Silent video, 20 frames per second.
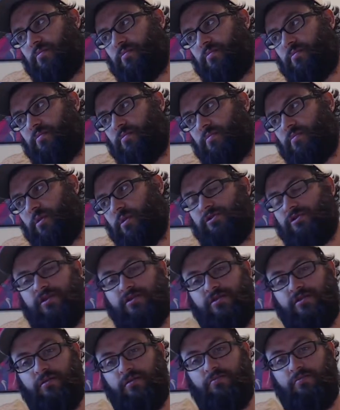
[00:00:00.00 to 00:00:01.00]
it was
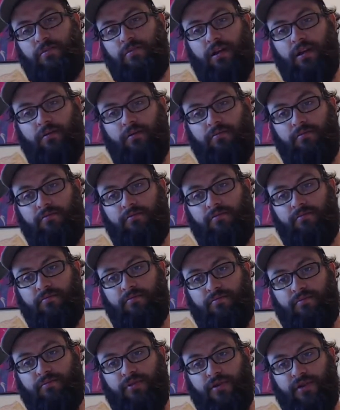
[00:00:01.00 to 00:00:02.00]
actually you know
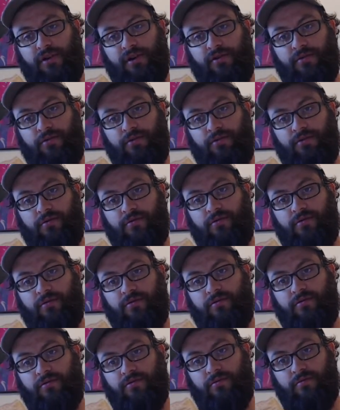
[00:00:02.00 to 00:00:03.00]
pretty cool.
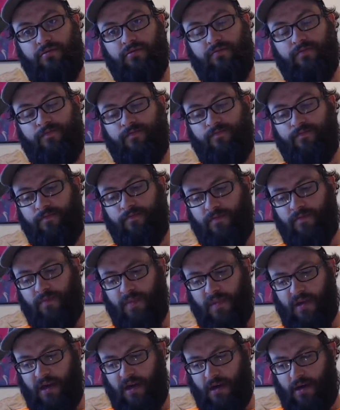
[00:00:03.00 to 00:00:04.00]

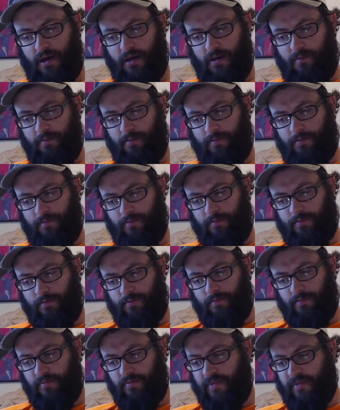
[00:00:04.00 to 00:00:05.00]
Um,
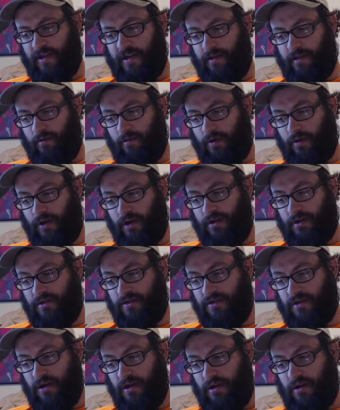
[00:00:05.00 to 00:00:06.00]
then there was
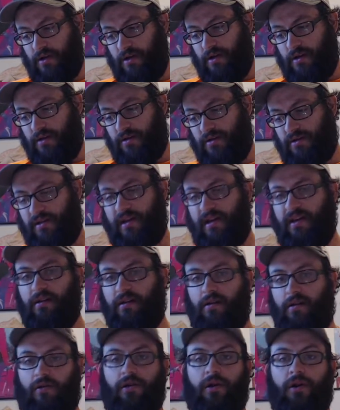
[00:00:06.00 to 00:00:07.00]
Deal
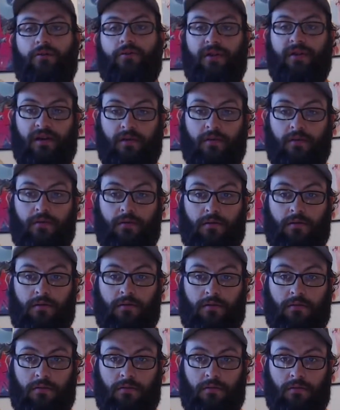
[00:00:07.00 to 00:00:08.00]
or No Deal.
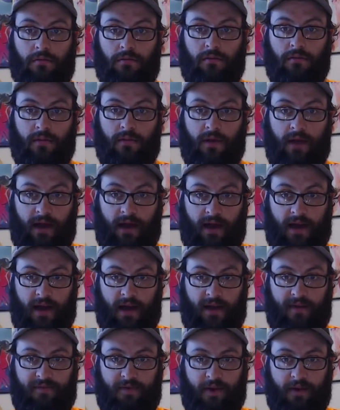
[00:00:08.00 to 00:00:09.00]
I, I
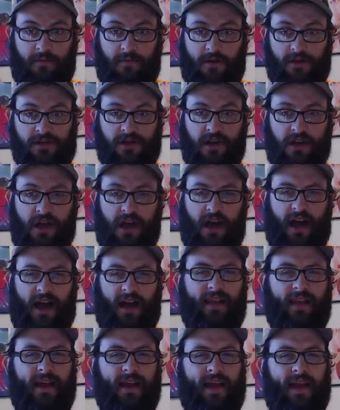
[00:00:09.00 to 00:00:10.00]
very much I
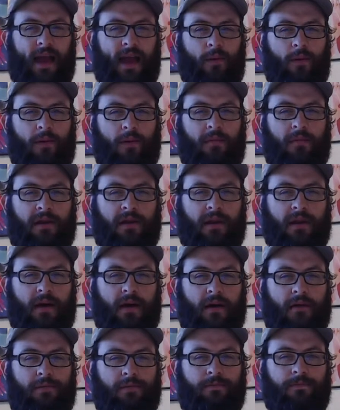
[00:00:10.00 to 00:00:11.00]
like Howie
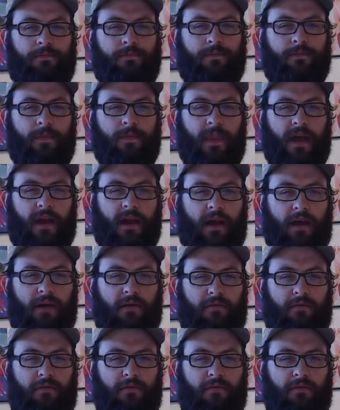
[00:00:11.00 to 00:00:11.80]
Mandel, and I